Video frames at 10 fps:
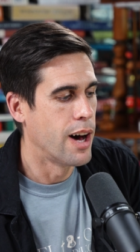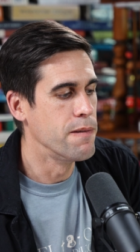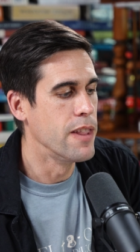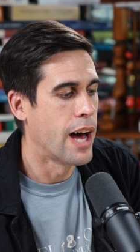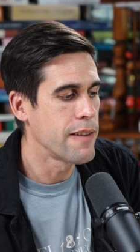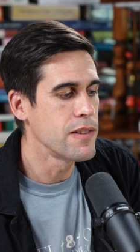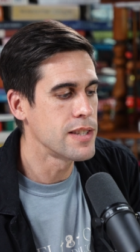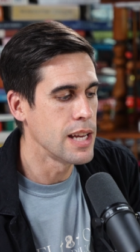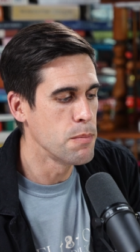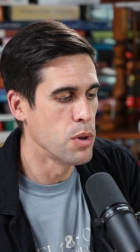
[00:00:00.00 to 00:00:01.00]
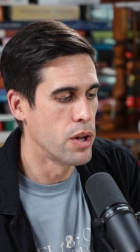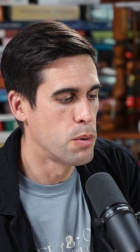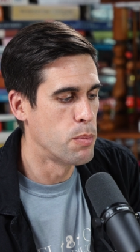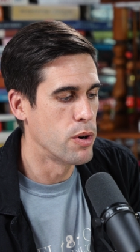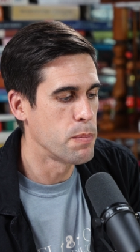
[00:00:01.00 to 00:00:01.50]
of not of the same blood
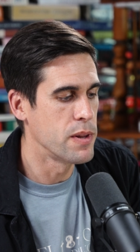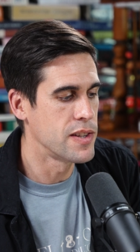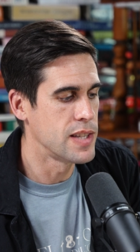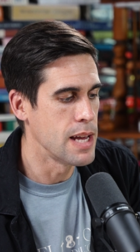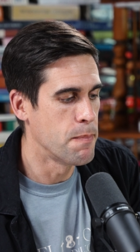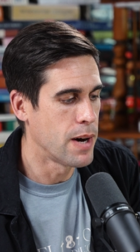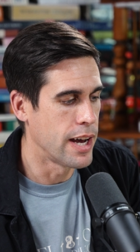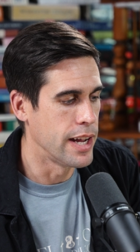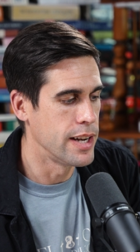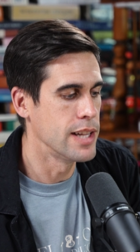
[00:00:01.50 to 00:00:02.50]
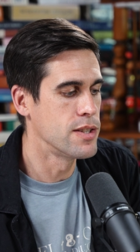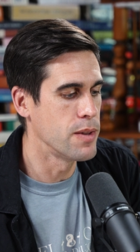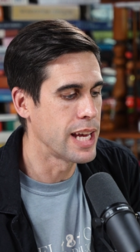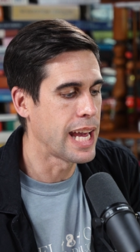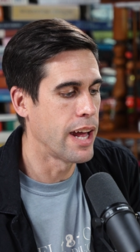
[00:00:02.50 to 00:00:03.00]
or birth, but the same mind, and
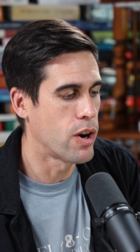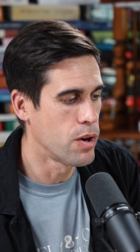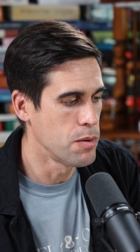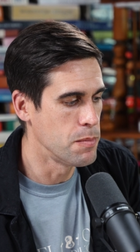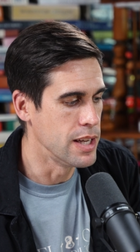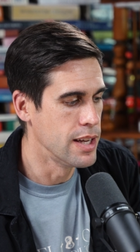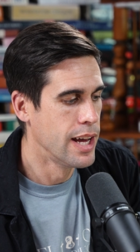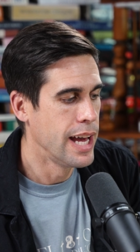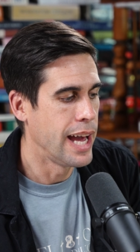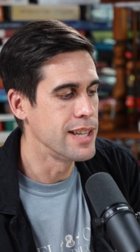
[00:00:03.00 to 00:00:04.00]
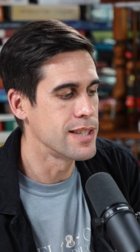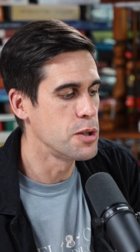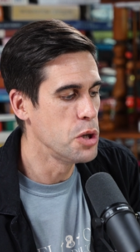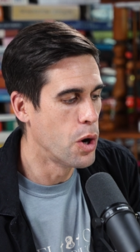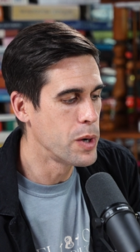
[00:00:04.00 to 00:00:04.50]
so they can't hurt me." And he
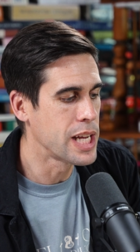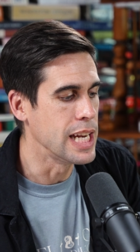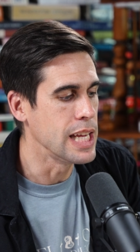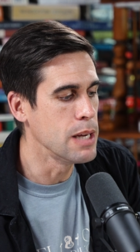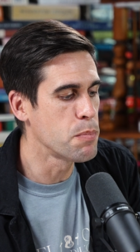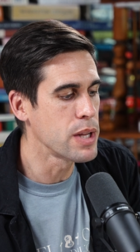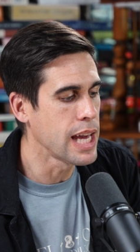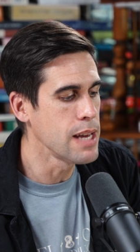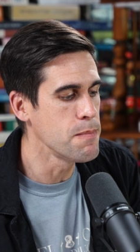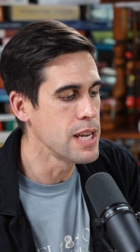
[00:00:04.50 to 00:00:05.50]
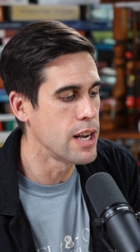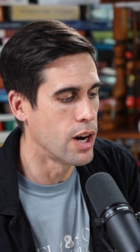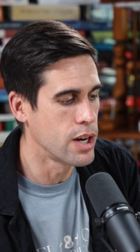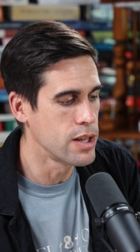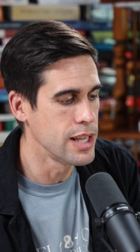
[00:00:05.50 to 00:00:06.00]
says, "No one can implicate me in
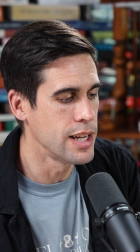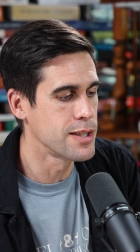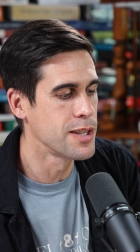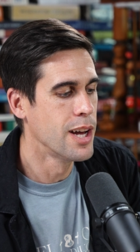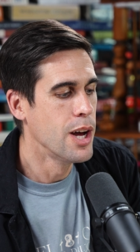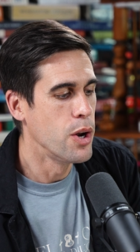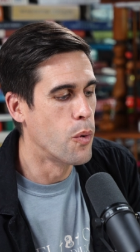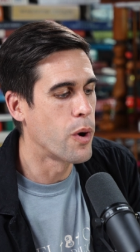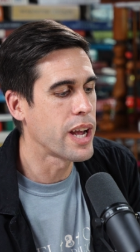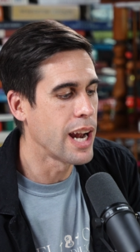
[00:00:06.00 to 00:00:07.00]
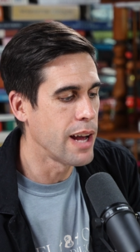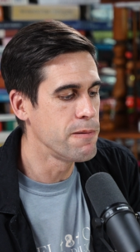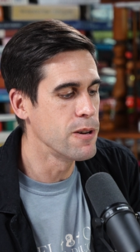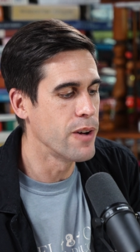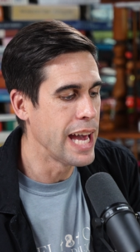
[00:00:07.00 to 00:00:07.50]
ugliness, mm-hmm. nor can I
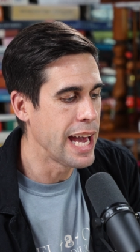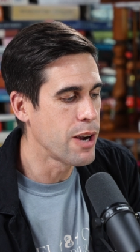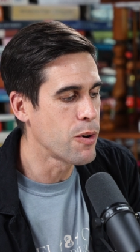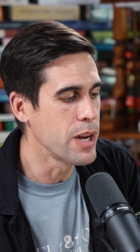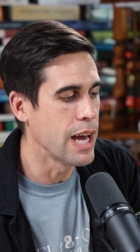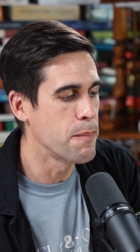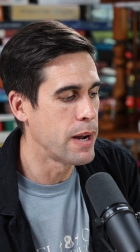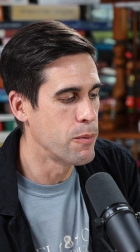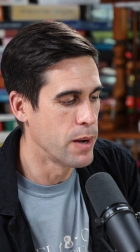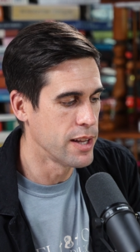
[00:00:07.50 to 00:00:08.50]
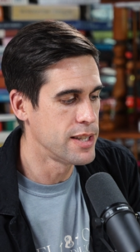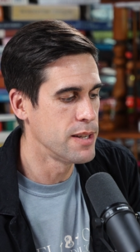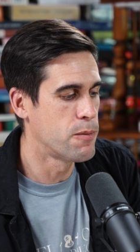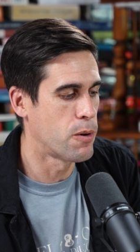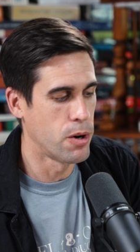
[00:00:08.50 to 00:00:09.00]
feel angry at my
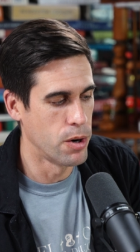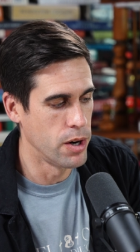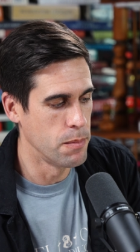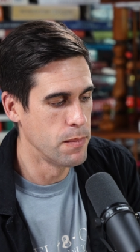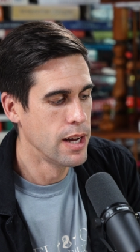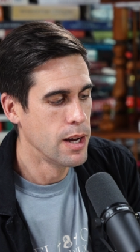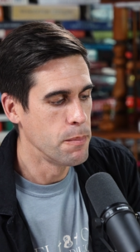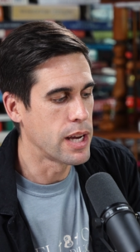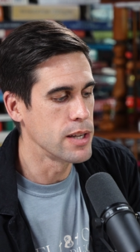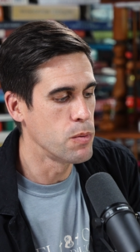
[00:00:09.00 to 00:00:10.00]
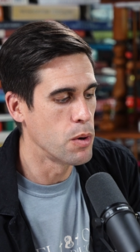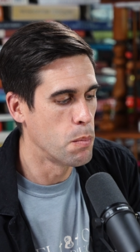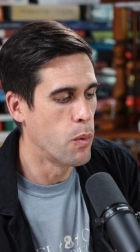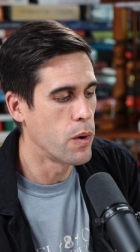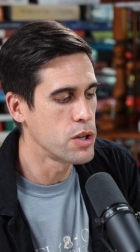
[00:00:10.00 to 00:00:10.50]
relative or hurt him, because we were
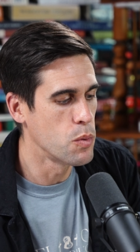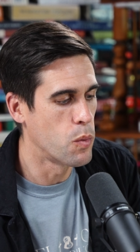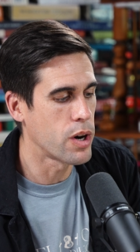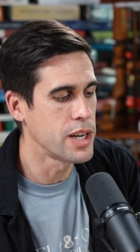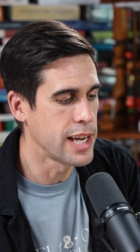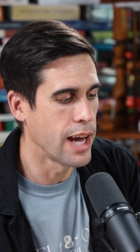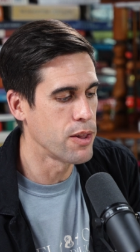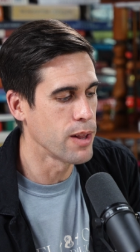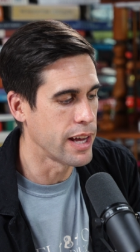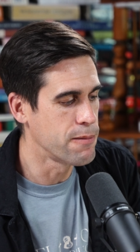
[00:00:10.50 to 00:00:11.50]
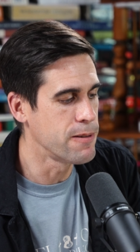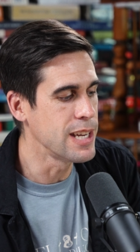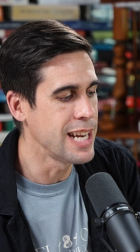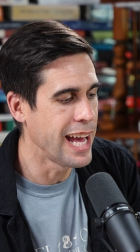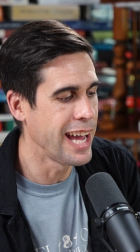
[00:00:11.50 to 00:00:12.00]
born to work together like right.
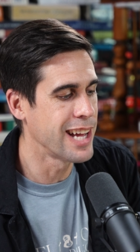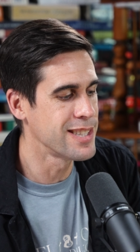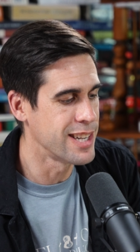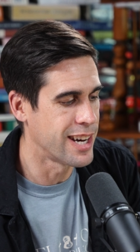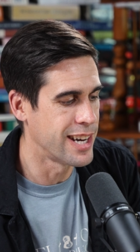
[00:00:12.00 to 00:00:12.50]
feet, hands, and